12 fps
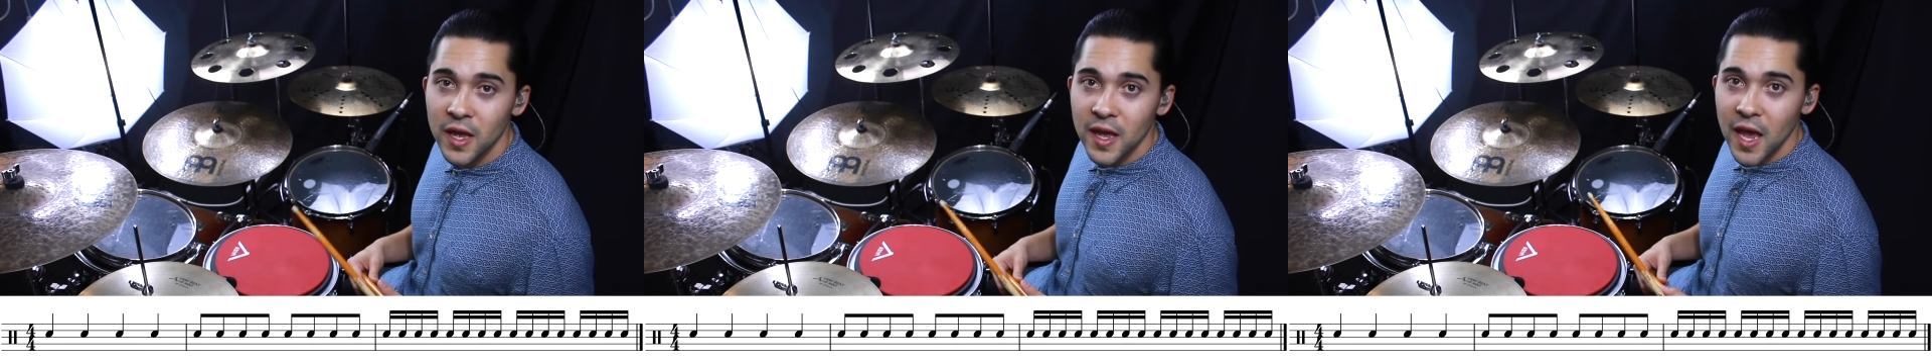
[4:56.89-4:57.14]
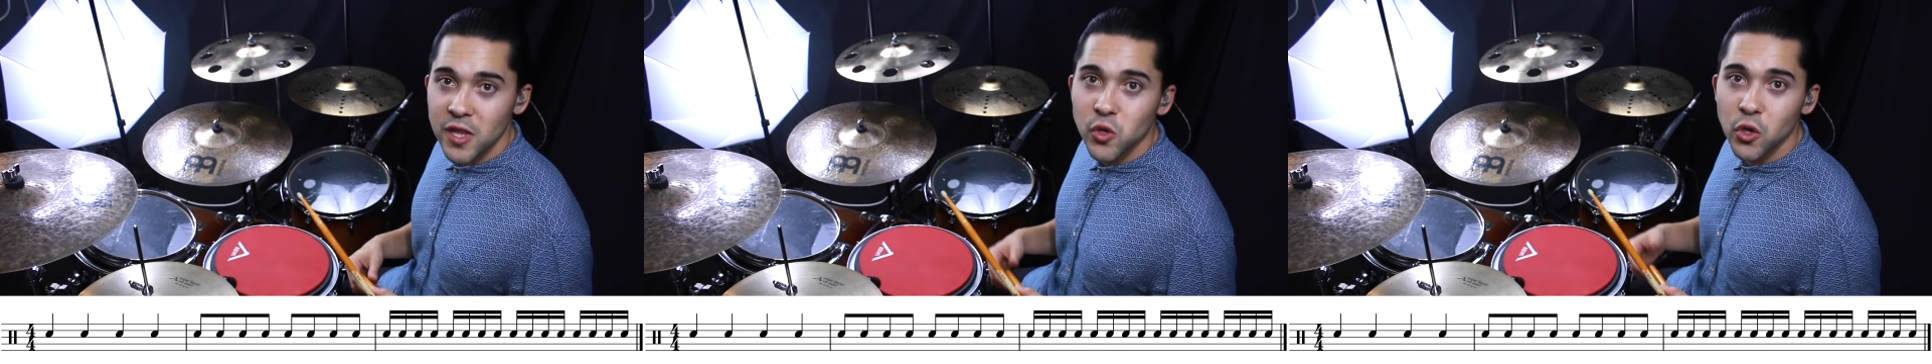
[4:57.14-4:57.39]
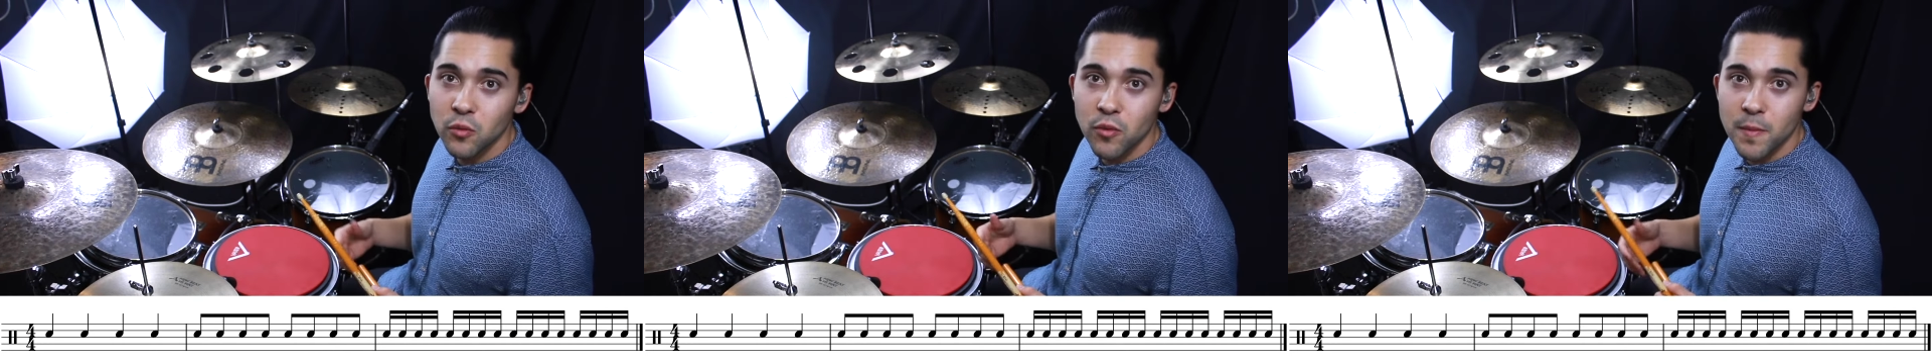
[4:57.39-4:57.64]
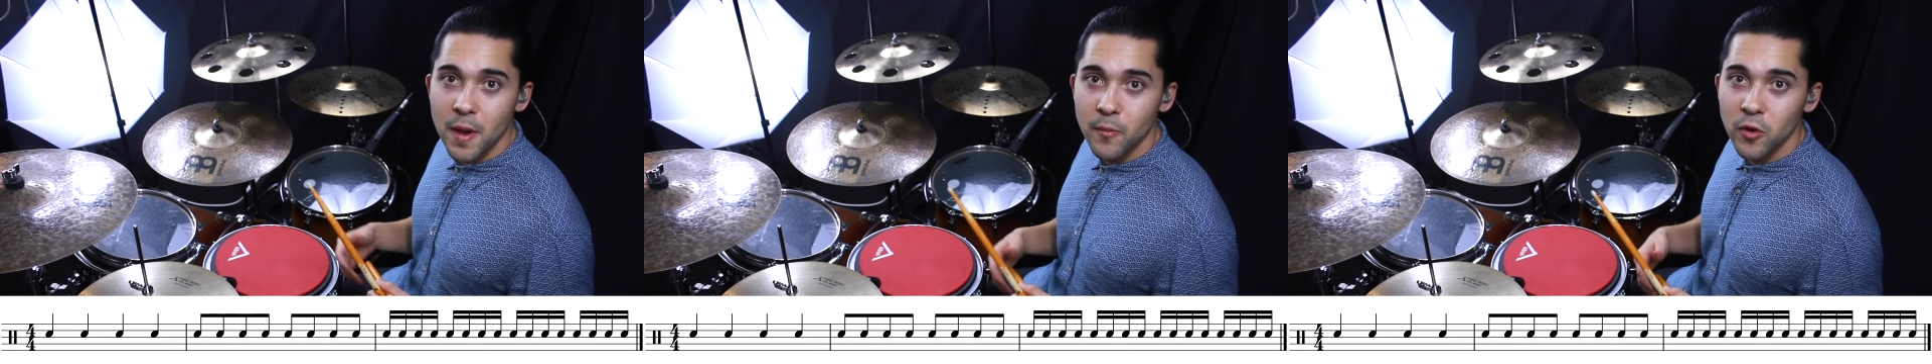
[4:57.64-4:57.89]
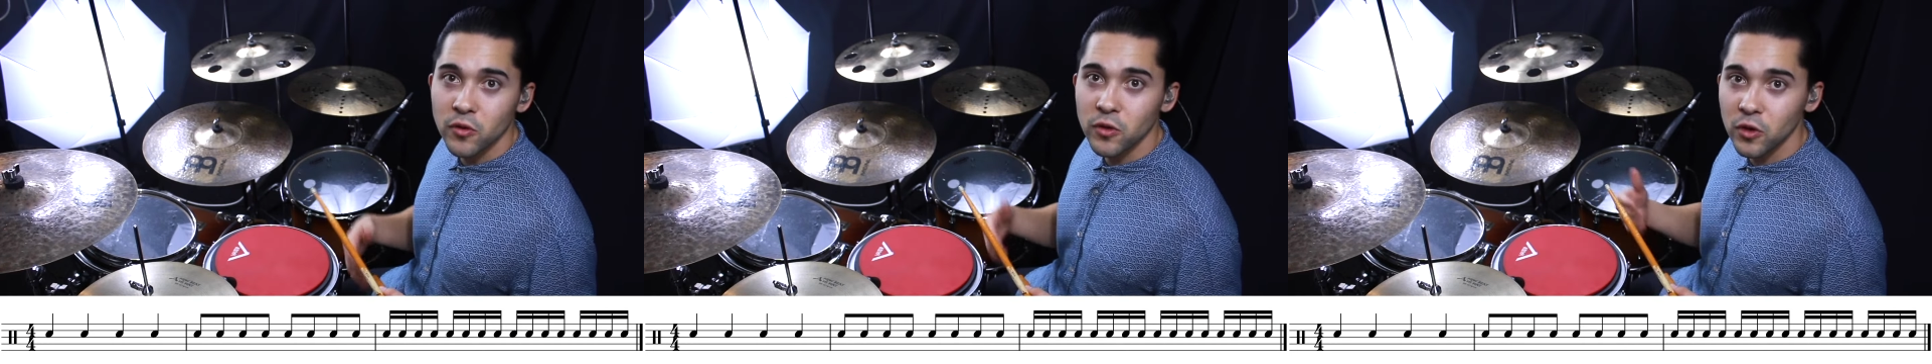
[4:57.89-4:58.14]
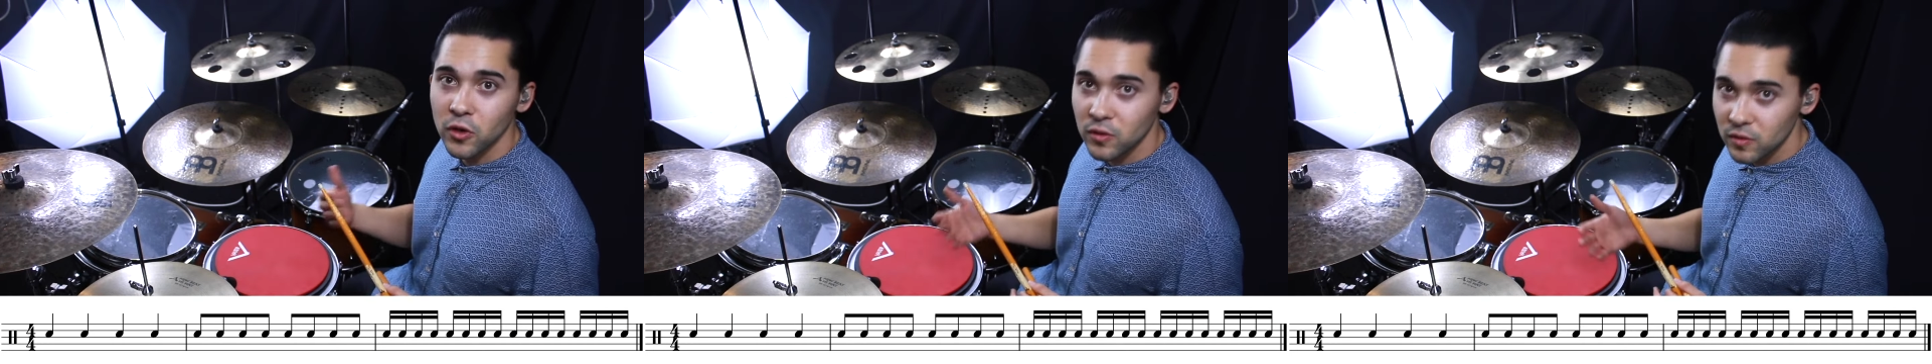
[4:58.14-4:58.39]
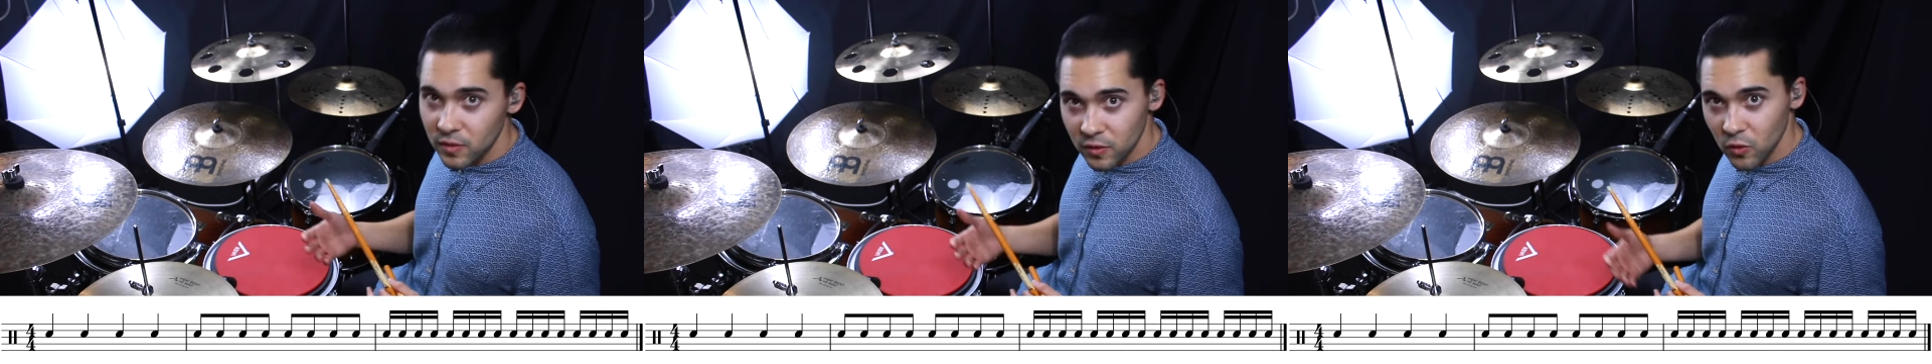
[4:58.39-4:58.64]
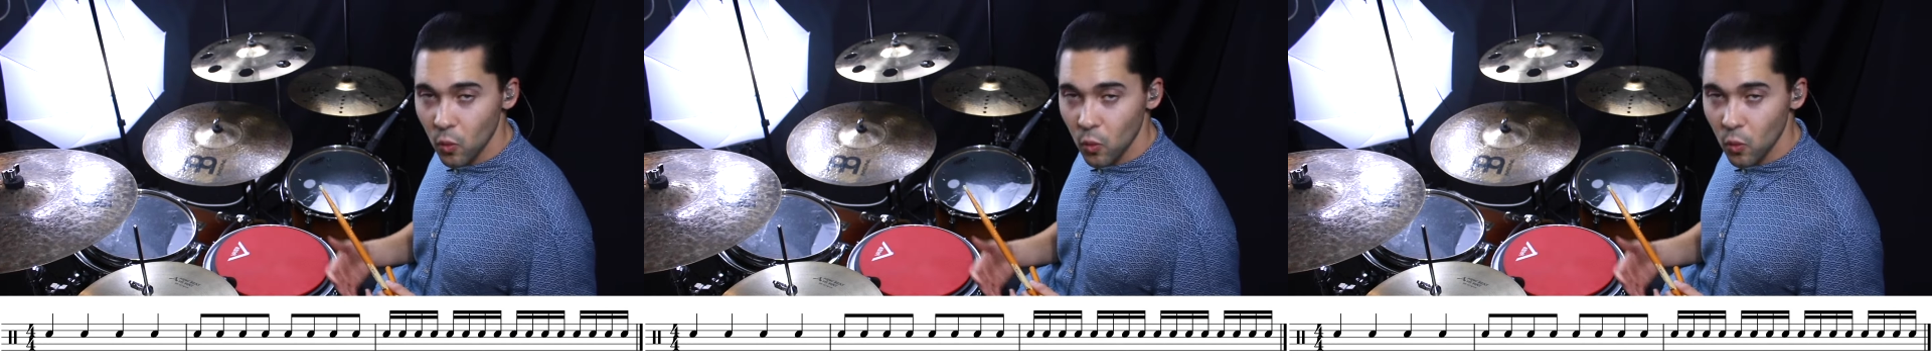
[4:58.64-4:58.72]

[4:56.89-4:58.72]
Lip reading: and you can remember the the